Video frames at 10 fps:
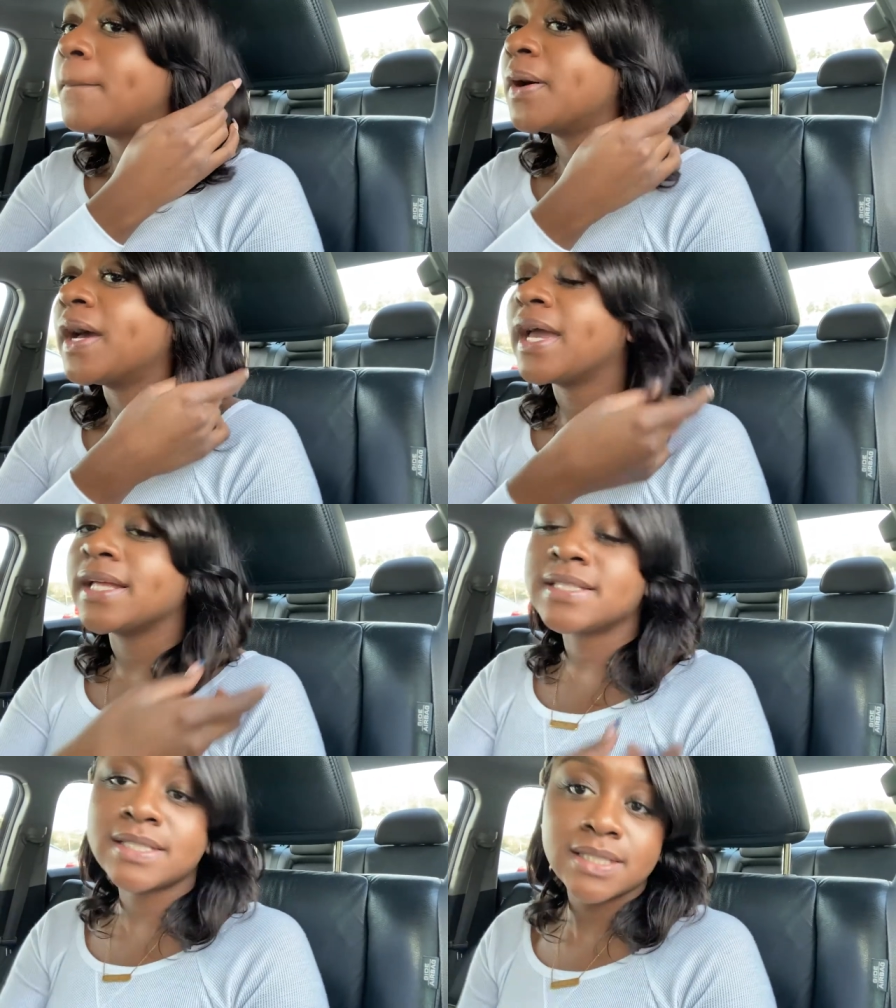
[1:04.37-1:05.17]

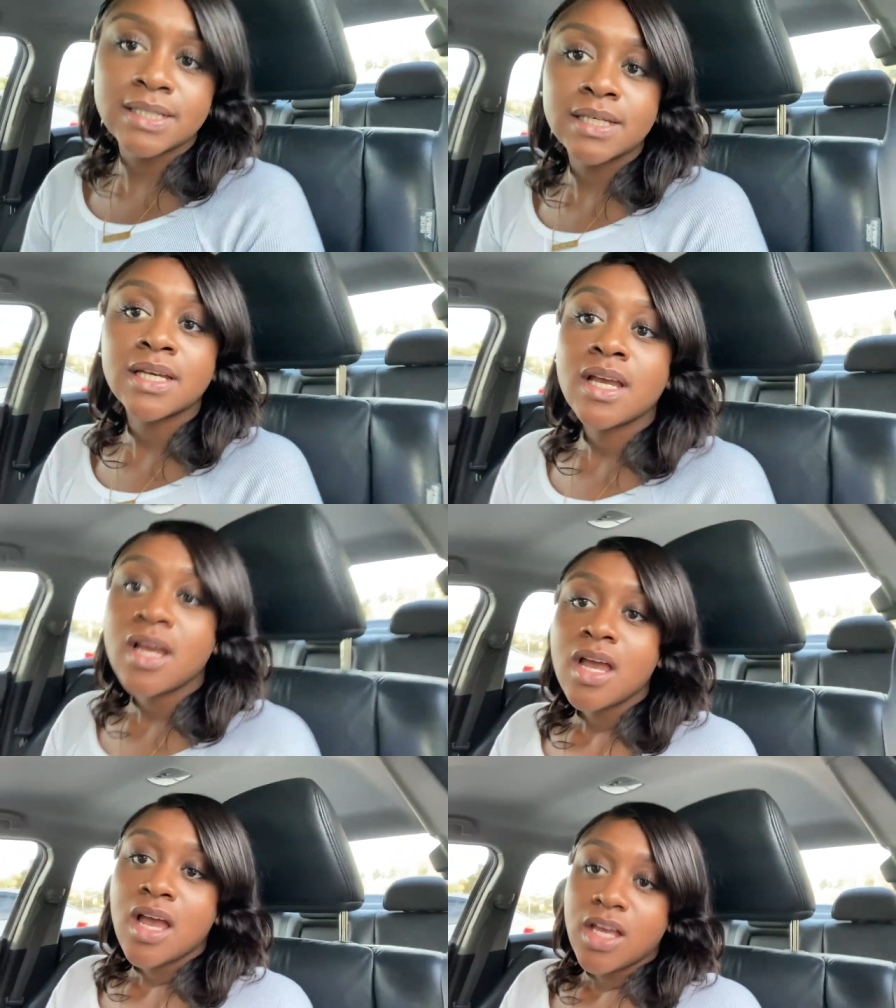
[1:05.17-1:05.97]
but
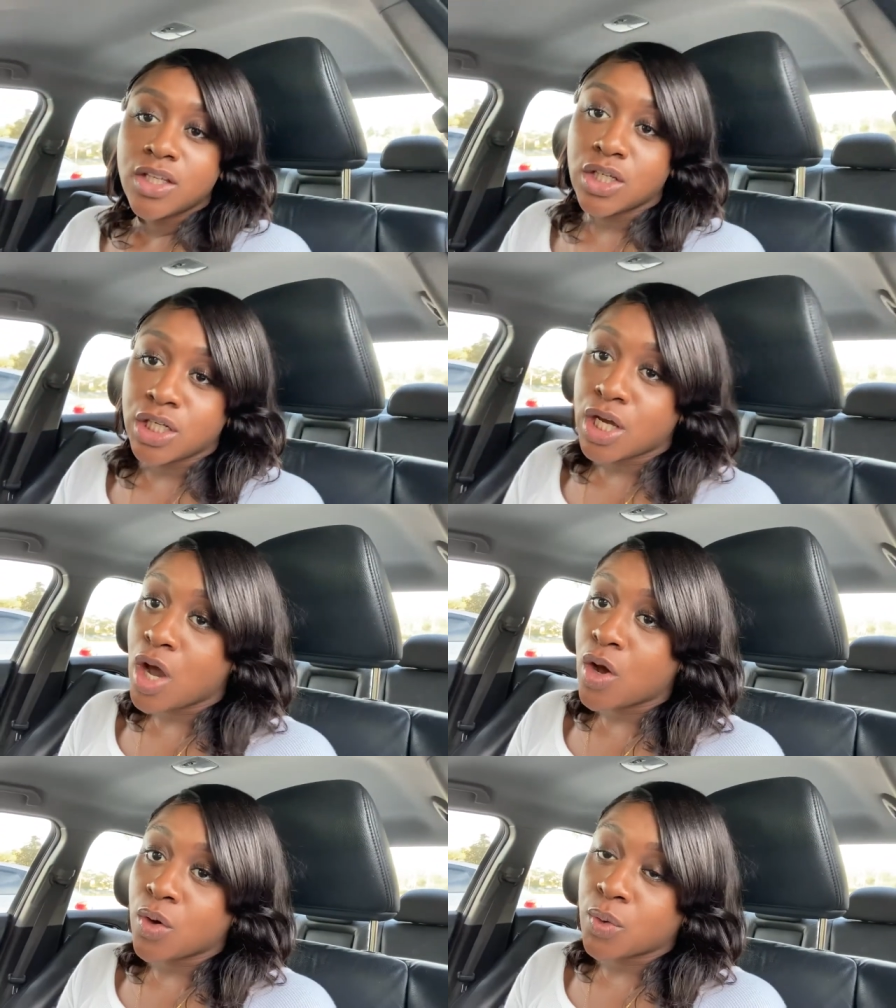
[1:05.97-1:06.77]
you
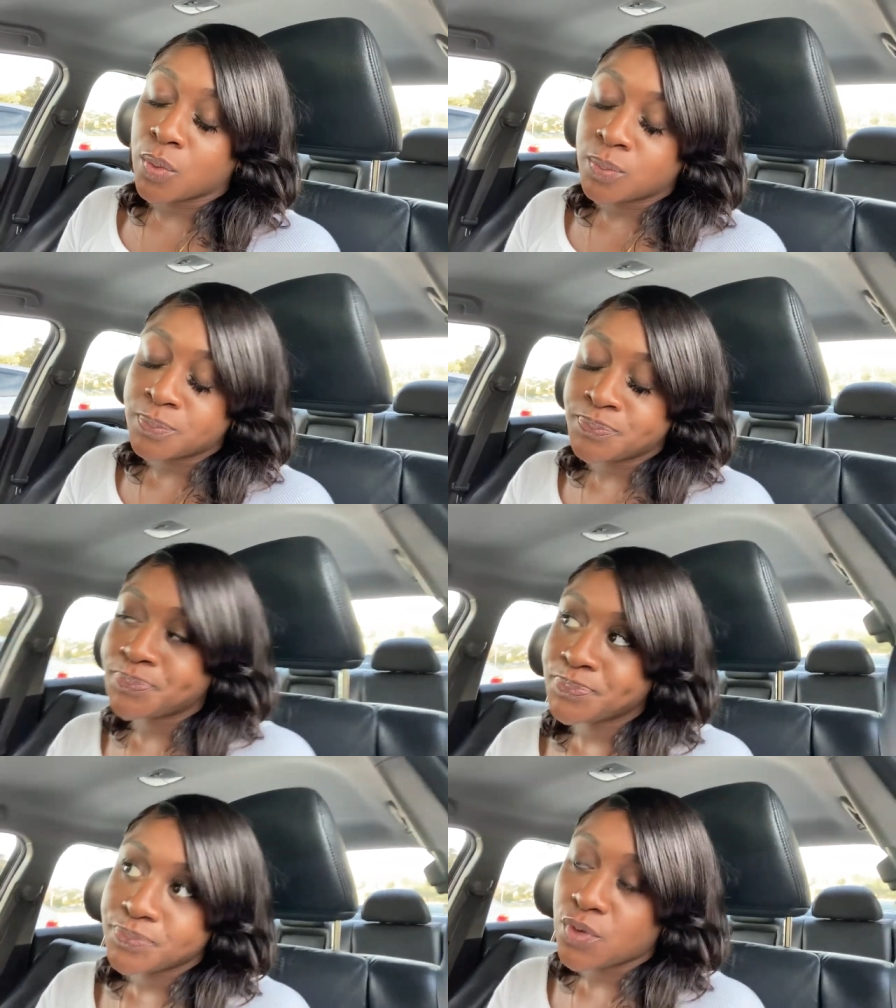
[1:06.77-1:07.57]
know,
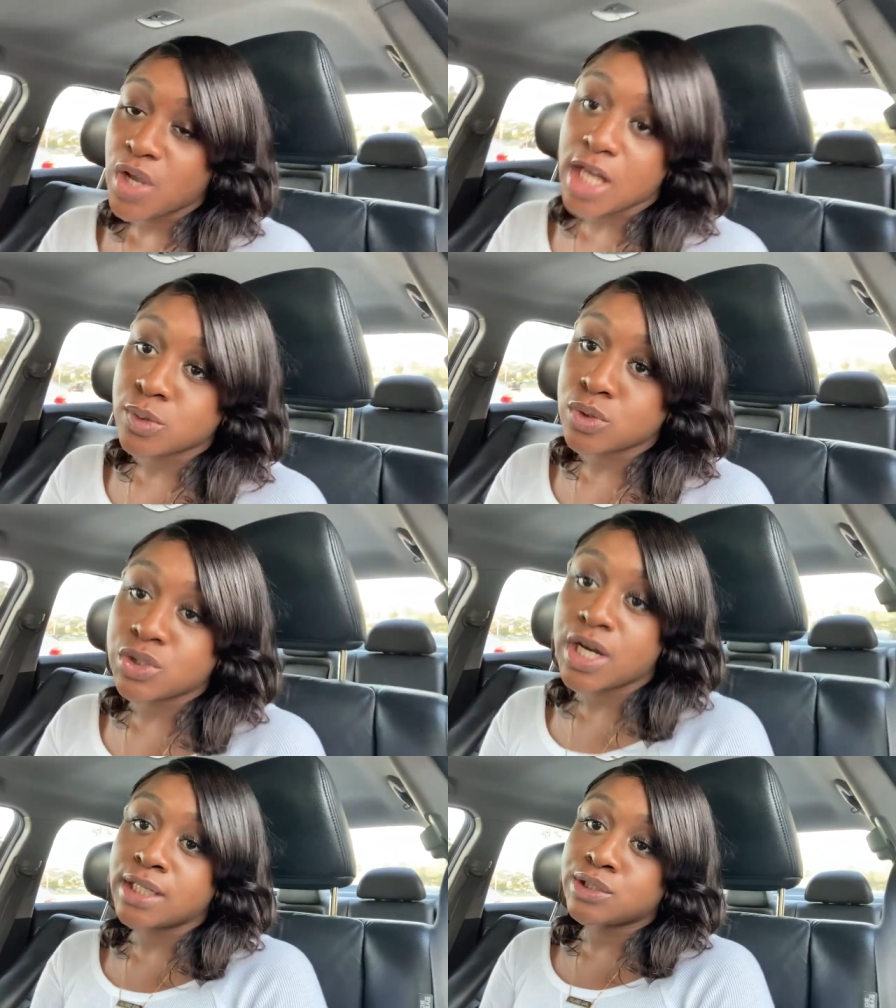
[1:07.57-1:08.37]
you gotta do
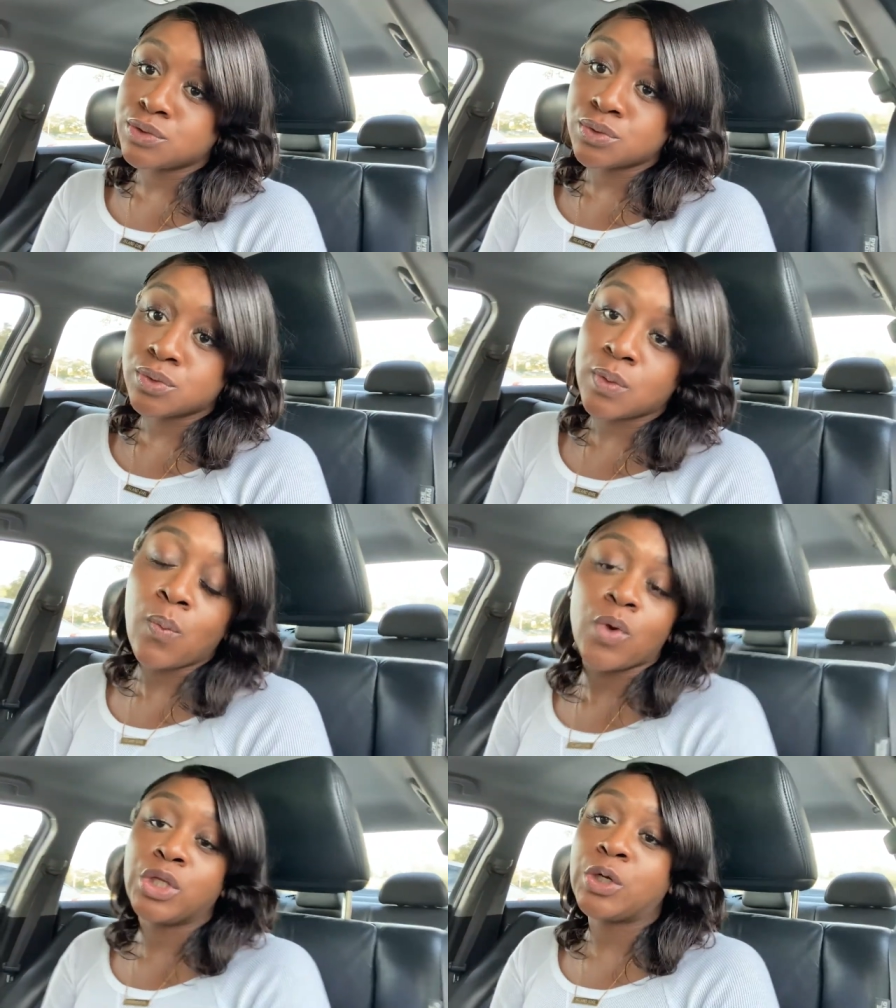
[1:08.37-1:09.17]
what you gotta
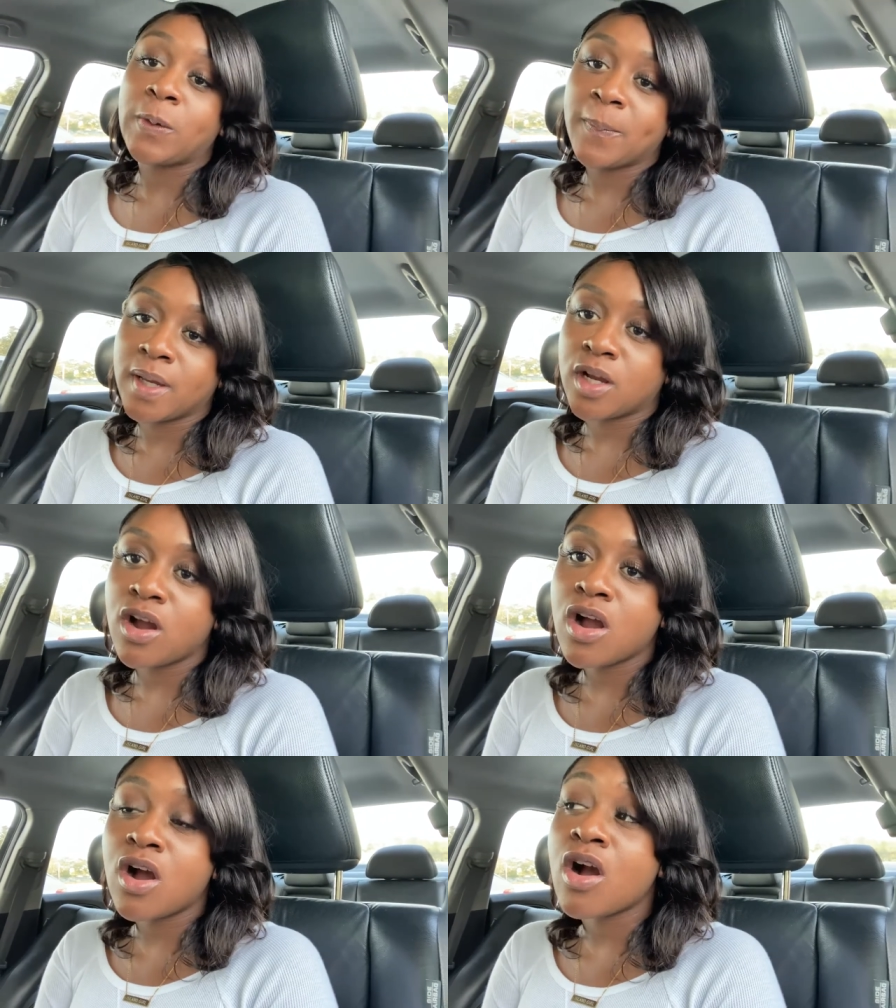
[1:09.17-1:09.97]
do when you're a big
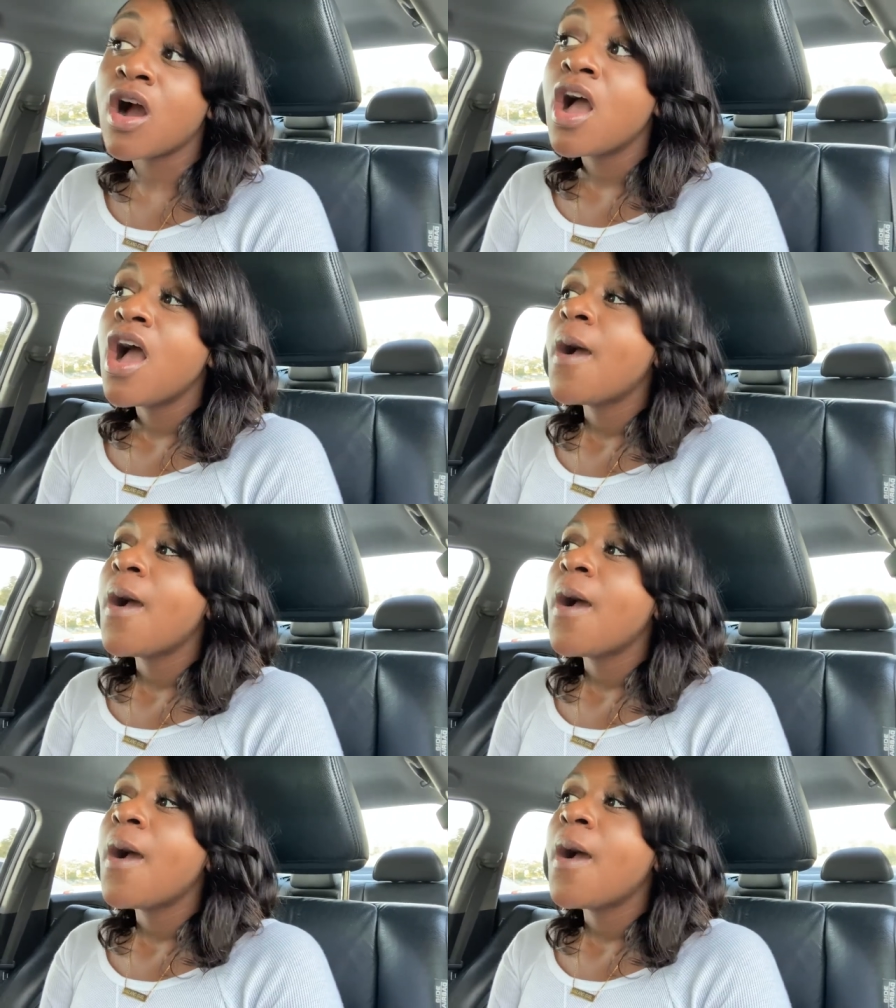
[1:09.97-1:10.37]
girl.